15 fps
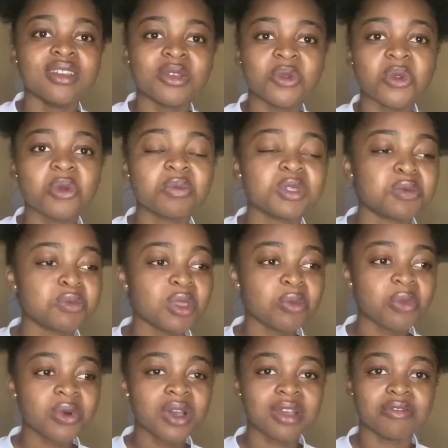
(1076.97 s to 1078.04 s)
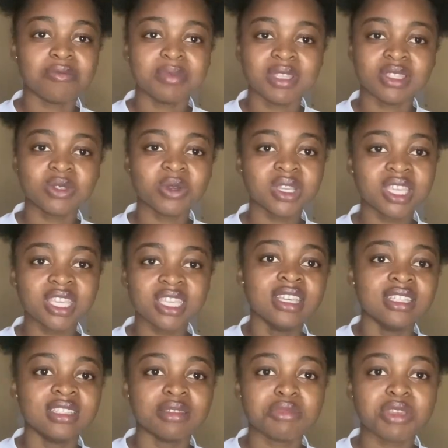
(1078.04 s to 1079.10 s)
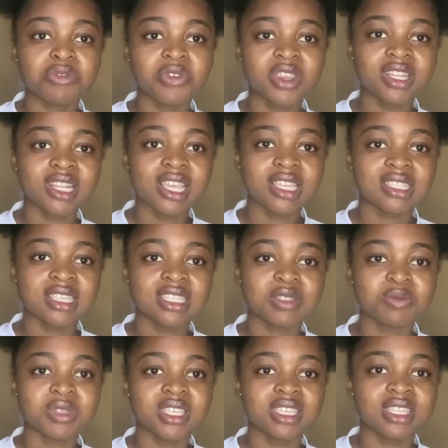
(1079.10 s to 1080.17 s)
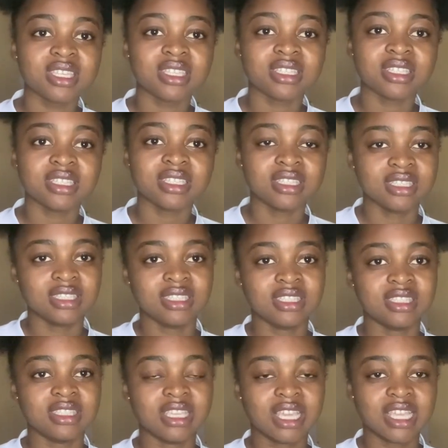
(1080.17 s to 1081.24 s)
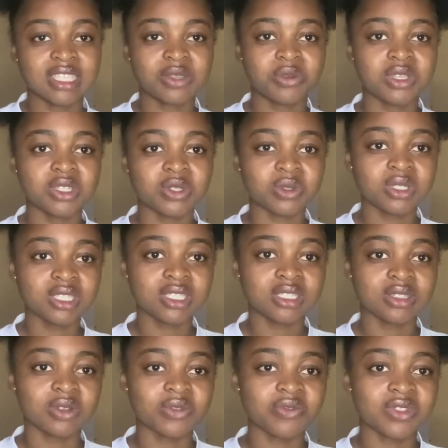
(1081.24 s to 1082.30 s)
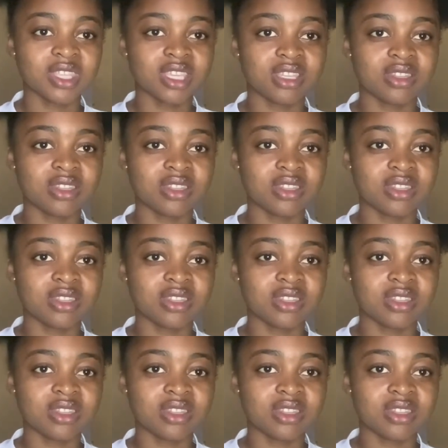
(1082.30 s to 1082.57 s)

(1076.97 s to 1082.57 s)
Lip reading: Groups, people have been talking. Then my friend like sent me take a screenshot of the